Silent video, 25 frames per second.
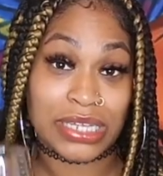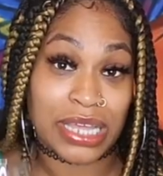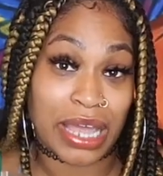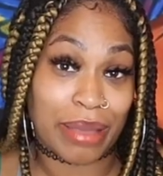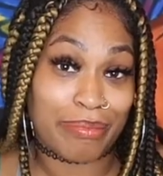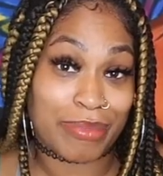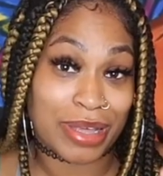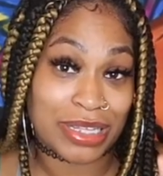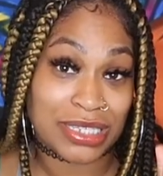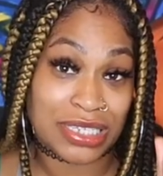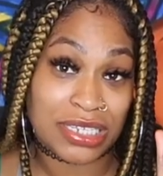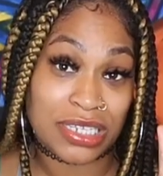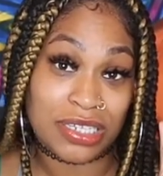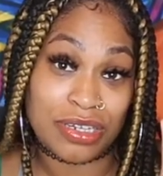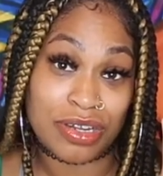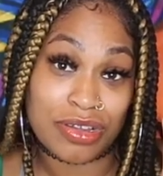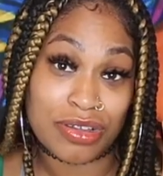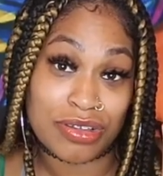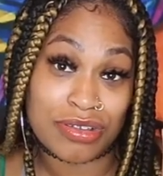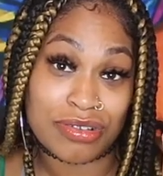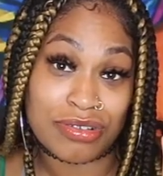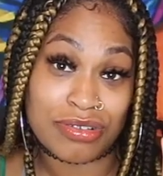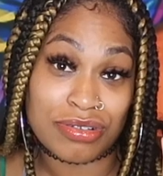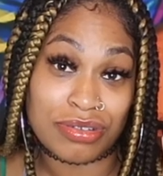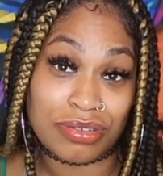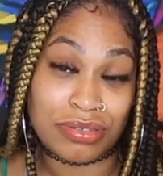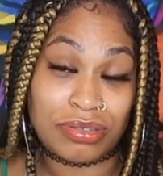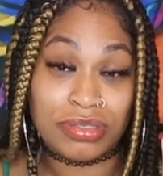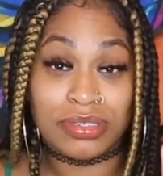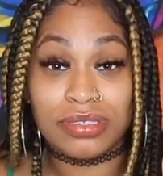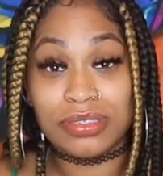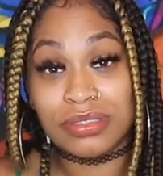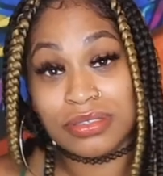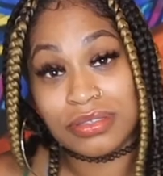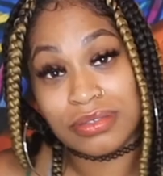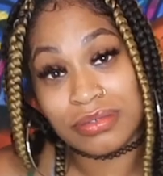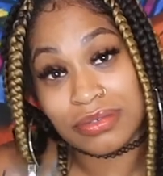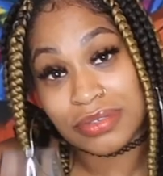got my Tito's
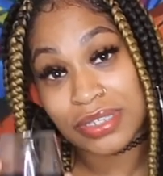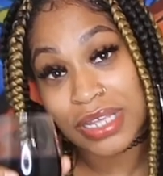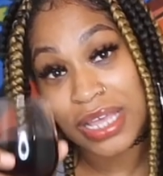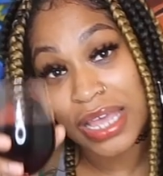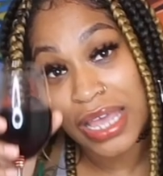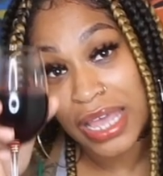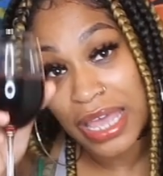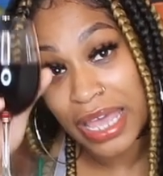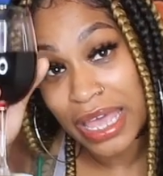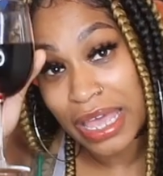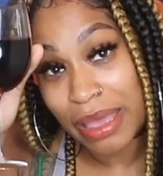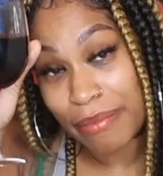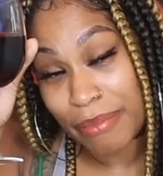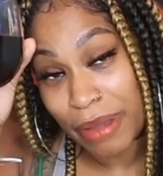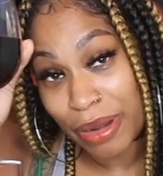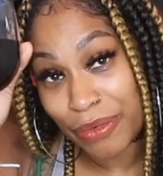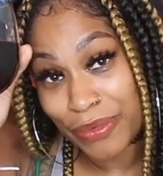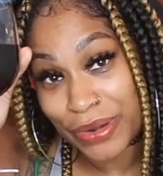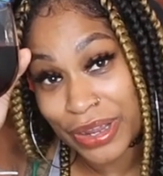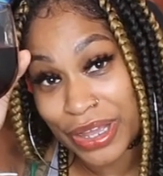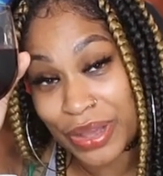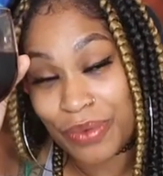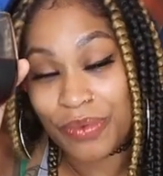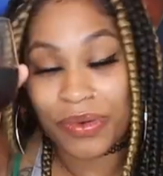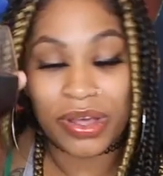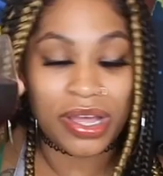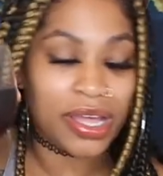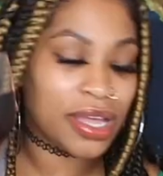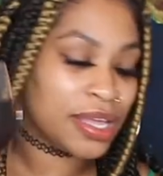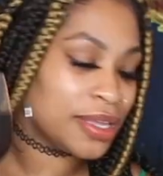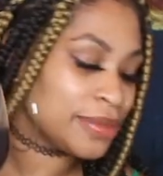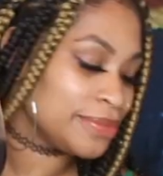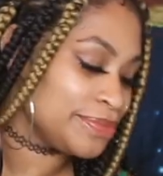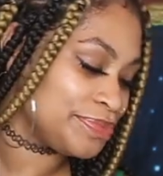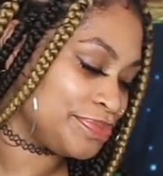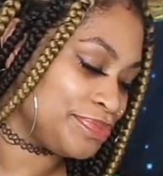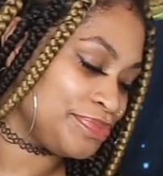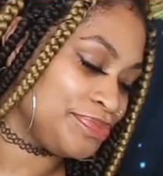and my red
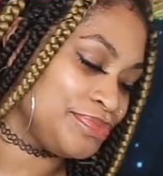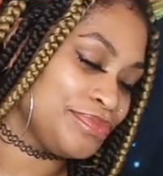wine.